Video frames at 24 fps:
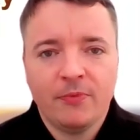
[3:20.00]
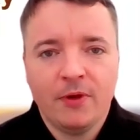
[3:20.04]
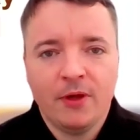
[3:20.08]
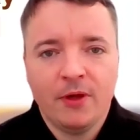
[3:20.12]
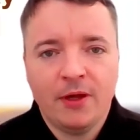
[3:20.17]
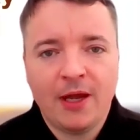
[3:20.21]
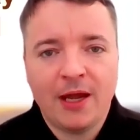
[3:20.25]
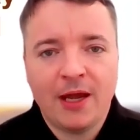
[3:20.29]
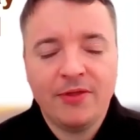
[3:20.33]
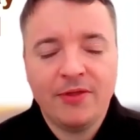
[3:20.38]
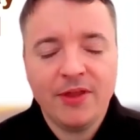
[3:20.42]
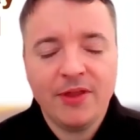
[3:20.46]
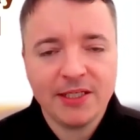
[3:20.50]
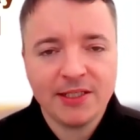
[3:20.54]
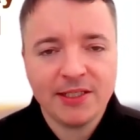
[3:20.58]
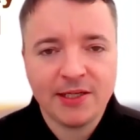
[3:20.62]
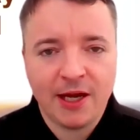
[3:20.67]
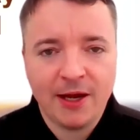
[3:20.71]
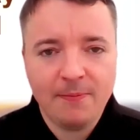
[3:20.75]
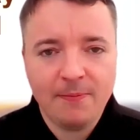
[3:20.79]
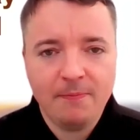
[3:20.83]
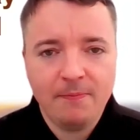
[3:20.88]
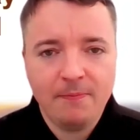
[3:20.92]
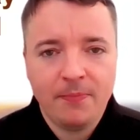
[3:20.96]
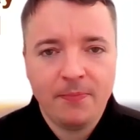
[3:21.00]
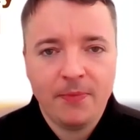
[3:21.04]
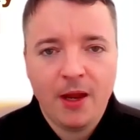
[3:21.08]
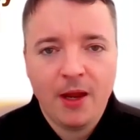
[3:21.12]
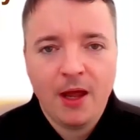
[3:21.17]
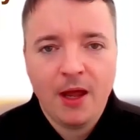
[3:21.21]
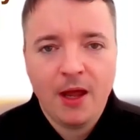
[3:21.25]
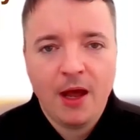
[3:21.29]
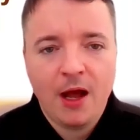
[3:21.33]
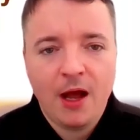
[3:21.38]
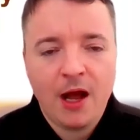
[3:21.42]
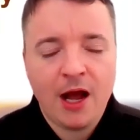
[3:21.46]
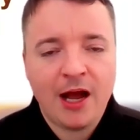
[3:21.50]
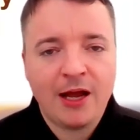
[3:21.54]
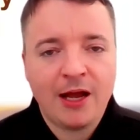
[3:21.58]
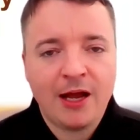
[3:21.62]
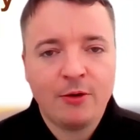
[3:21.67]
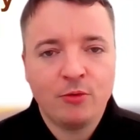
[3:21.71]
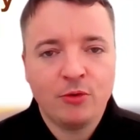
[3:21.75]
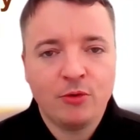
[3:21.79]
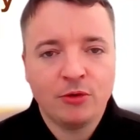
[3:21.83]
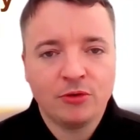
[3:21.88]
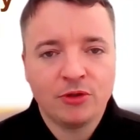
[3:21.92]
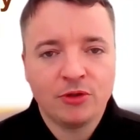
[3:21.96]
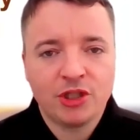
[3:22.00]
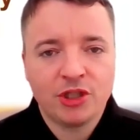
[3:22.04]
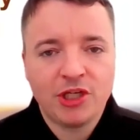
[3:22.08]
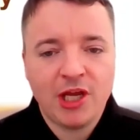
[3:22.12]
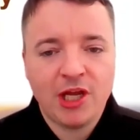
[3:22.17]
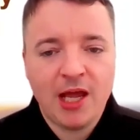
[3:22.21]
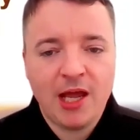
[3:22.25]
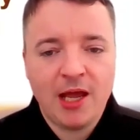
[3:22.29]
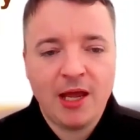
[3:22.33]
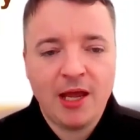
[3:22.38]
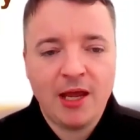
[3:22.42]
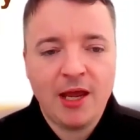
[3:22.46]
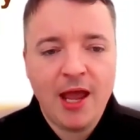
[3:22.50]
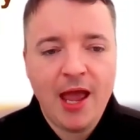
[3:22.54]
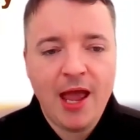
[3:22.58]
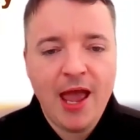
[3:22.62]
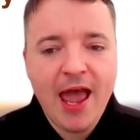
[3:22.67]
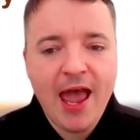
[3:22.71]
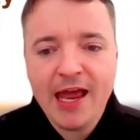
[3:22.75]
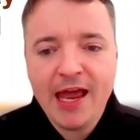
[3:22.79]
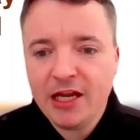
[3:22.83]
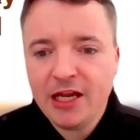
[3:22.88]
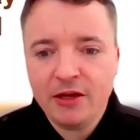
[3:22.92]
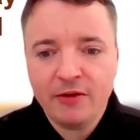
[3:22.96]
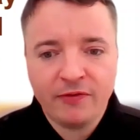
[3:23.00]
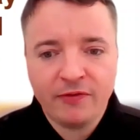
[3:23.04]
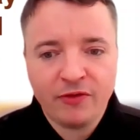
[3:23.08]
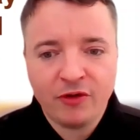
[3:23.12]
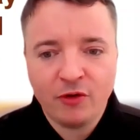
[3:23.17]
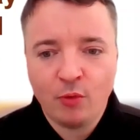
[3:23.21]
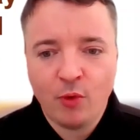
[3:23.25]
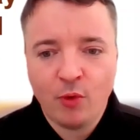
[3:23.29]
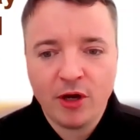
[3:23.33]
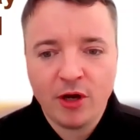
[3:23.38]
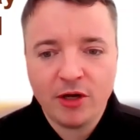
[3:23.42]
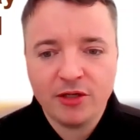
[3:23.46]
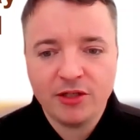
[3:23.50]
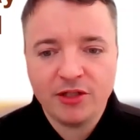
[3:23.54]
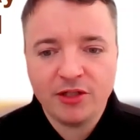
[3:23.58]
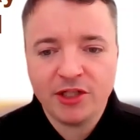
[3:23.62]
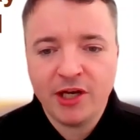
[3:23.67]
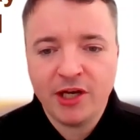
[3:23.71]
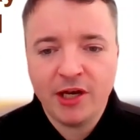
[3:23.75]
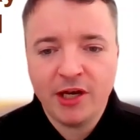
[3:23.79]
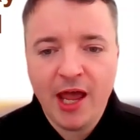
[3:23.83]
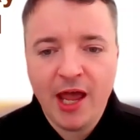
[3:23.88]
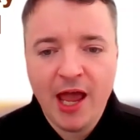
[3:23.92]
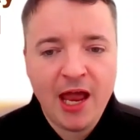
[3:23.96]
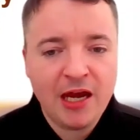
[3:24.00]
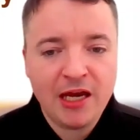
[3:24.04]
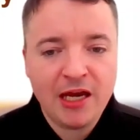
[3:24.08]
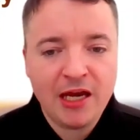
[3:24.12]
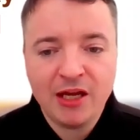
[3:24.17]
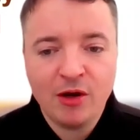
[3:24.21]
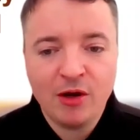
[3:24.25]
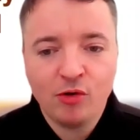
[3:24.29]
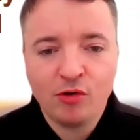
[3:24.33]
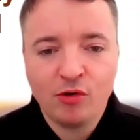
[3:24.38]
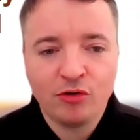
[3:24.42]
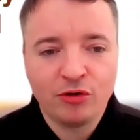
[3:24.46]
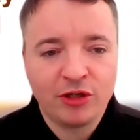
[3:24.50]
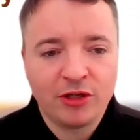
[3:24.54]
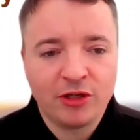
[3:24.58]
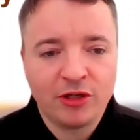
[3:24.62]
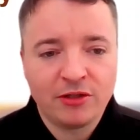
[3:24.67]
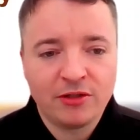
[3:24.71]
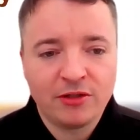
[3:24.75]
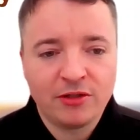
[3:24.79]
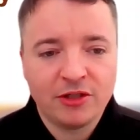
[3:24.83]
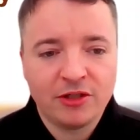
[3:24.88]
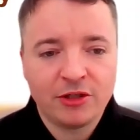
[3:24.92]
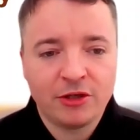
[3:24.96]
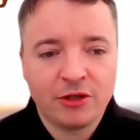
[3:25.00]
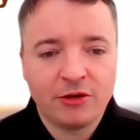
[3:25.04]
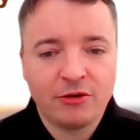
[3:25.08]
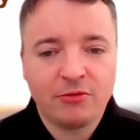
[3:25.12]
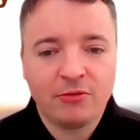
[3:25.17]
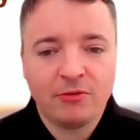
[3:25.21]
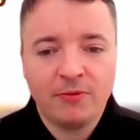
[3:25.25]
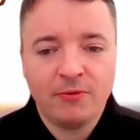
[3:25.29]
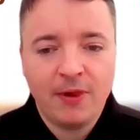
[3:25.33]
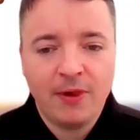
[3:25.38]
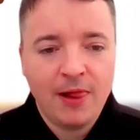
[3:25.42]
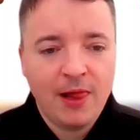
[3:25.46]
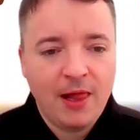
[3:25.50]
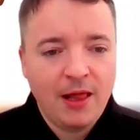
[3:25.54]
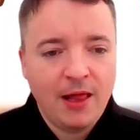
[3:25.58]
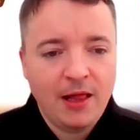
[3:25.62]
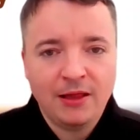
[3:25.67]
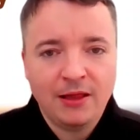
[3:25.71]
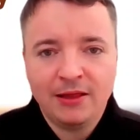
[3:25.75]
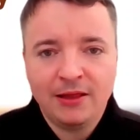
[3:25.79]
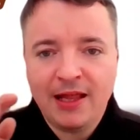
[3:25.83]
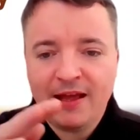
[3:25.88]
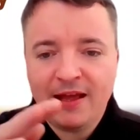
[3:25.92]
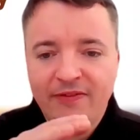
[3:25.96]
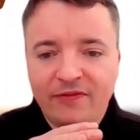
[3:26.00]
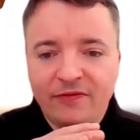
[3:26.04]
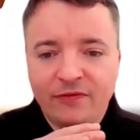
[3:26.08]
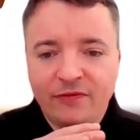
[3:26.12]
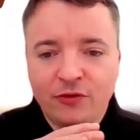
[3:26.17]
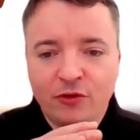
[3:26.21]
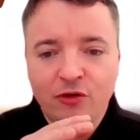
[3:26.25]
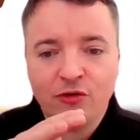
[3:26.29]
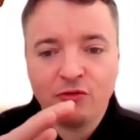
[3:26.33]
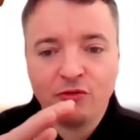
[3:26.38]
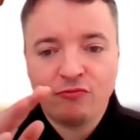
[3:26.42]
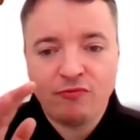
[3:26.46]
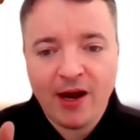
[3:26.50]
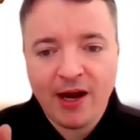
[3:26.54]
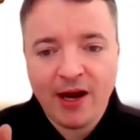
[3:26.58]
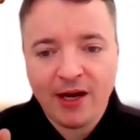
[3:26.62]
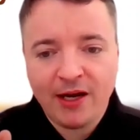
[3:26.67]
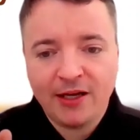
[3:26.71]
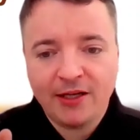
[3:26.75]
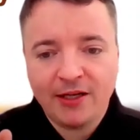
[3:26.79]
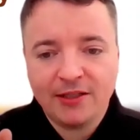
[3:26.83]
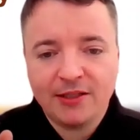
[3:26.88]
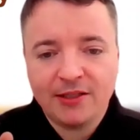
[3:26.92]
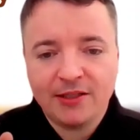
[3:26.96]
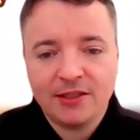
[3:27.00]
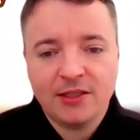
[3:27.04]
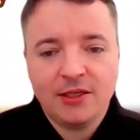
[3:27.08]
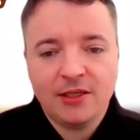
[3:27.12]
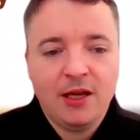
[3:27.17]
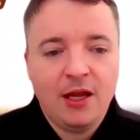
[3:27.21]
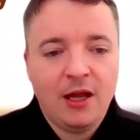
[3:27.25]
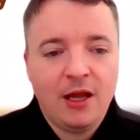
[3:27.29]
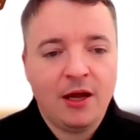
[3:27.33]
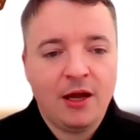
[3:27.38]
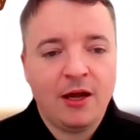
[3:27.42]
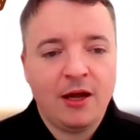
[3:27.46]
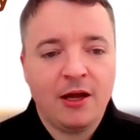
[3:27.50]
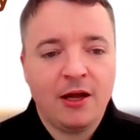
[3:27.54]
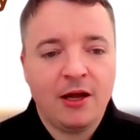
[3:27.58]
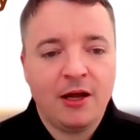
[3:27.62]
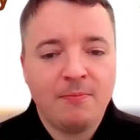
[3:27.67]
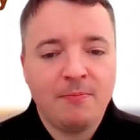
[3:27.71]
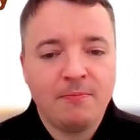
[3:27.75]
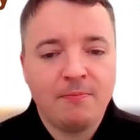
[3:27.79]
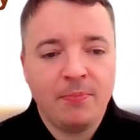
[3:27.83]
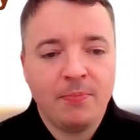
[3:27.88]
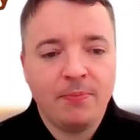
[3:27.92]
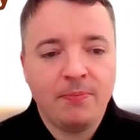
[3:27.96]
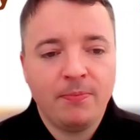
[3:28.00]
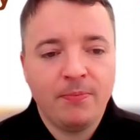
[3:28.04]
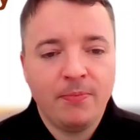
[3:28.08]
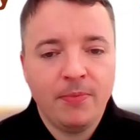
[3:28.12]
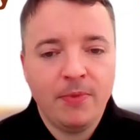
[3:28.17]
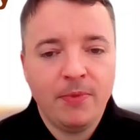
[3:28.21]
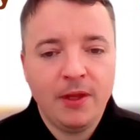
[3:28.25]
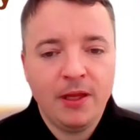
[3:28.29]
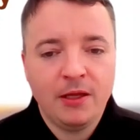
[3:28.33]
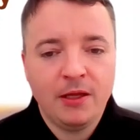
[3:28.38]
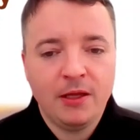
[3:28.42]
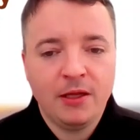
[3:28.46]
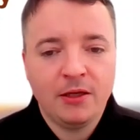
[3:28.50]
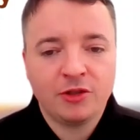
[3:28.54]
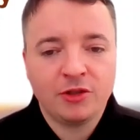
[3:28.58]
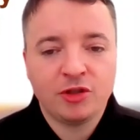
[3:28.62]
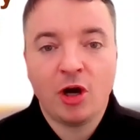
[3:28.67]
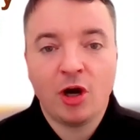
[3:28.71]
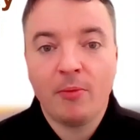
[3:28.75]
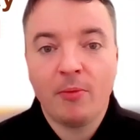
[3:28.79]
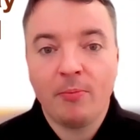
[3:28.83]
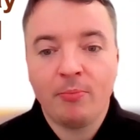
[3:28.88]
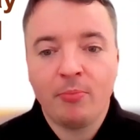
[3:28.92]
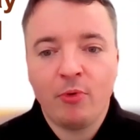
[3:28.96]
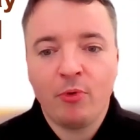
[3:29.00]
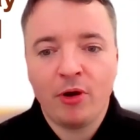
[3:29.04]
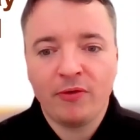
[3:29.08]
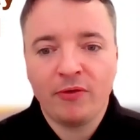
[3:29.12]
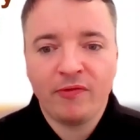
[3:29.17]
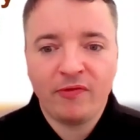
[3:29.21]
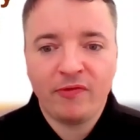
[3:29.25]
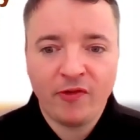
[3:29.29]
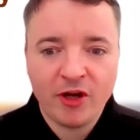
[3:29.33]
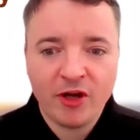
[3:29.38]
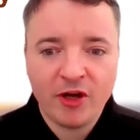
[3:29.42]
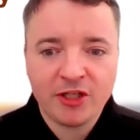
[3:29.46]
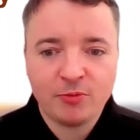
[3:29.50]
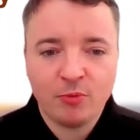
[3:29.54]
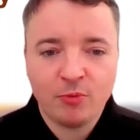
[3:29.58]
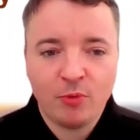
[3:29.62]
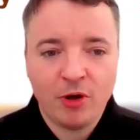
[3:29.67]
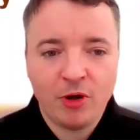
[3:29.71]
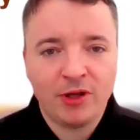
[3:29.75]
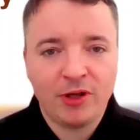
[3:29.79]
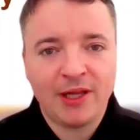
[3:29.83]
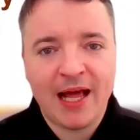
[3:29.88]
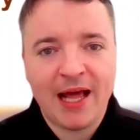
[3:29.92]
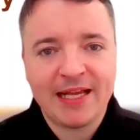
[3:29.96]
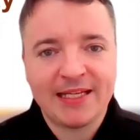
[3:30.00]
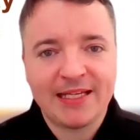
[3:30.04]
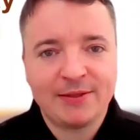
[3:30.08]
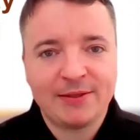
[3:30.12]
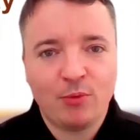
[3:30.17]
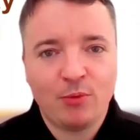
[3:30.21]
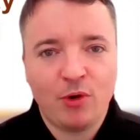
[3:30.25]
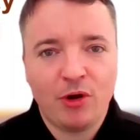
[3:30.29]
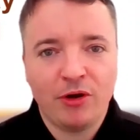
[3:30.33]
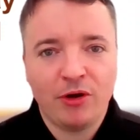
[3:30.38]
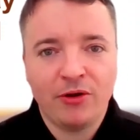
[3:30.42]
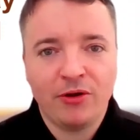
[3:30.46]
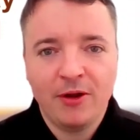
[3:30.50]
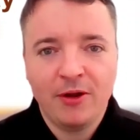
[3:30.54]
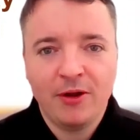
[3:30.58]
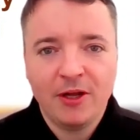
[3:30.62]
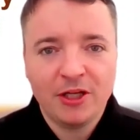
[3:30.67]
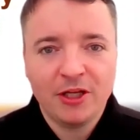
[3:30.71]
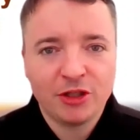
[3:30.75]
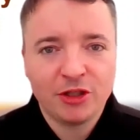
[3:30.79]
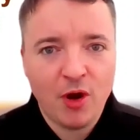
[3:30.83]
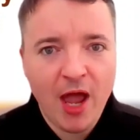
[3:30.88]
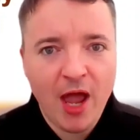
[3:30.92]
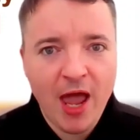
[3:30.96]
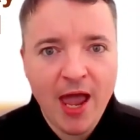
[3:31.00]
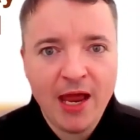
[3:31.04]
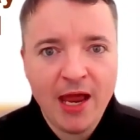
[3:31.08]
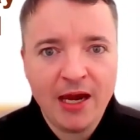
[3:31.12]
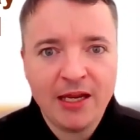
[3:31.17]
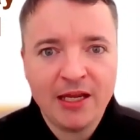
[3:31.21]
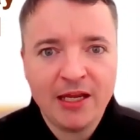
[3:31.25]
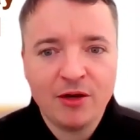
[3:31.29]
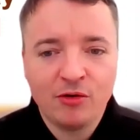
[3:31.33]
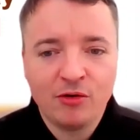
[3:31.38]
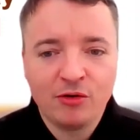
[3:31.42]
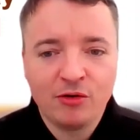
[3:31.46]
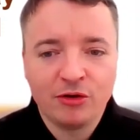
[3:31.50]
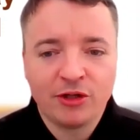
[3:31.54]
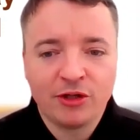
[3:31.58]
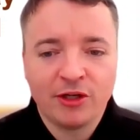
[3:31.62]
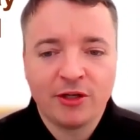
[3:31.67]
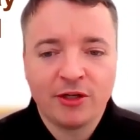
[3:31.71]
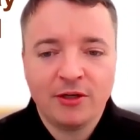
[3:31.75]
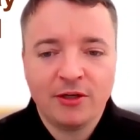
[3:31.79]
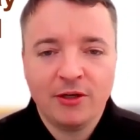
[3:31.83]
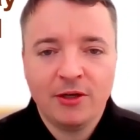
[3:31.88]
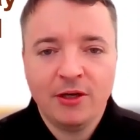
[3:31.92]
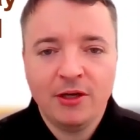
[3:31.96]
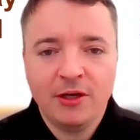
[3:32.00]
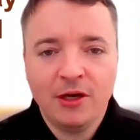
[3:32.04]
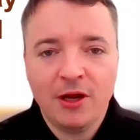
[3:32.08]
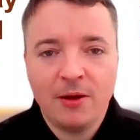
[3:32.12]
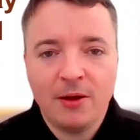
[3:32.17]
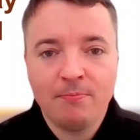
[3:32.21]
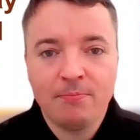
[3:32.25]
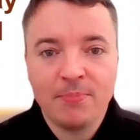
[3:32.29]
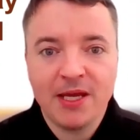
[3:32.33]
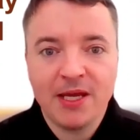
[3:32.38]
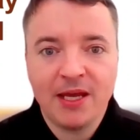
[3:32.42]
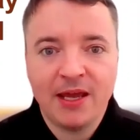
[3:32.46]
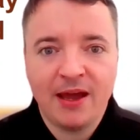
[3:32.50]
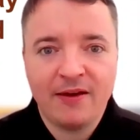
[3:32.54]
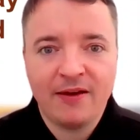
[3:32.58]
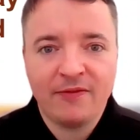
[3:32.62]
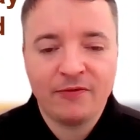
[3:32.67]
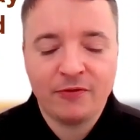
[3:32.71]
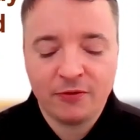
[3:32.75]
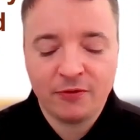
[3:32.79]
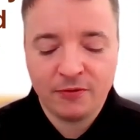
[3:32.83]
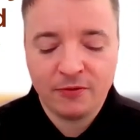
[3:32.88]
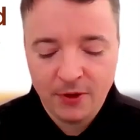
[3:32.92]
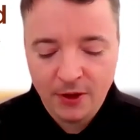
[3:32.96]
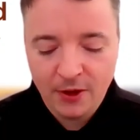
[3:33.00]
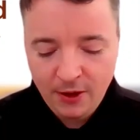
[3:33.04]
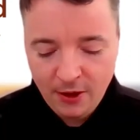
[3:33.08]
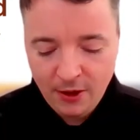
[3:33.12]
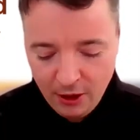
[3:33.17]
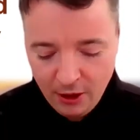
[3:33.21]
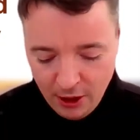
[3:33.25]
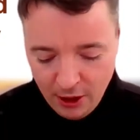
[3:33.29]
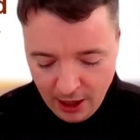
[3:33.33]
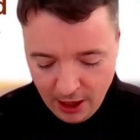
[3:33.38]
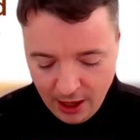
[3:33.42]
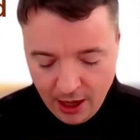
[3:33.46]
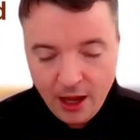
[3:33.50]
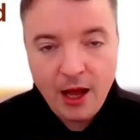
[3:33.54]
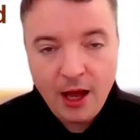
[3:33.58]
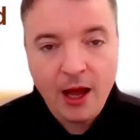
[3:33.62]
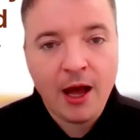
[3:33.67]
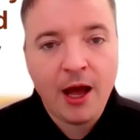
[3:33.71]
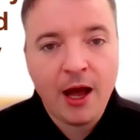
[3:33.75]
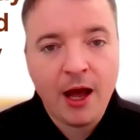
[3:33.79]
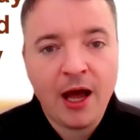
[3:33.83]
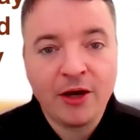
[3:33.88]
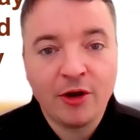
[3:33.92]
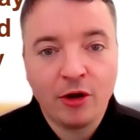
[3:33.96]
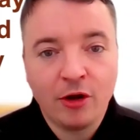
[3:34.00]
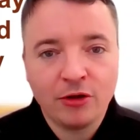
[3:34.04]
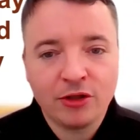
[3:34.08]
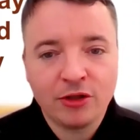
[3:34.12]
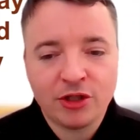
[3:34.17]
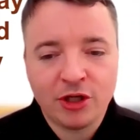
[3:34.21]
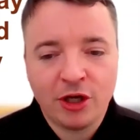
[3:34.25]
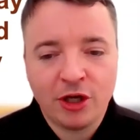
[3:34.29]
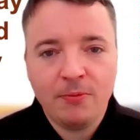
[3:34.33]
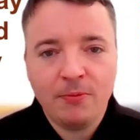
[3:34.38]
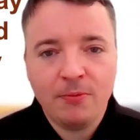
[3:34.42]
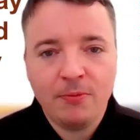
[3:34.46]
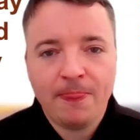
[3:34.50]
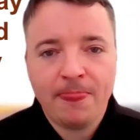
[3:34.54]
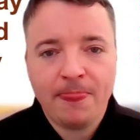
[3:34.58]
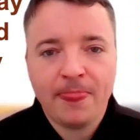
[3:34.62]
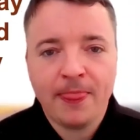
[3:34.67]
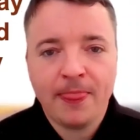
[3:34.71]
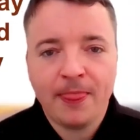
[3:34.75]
Okay, this time I will say any of the words in any order. So left or right, top one, first one, last one. So any order, and be careful. And also,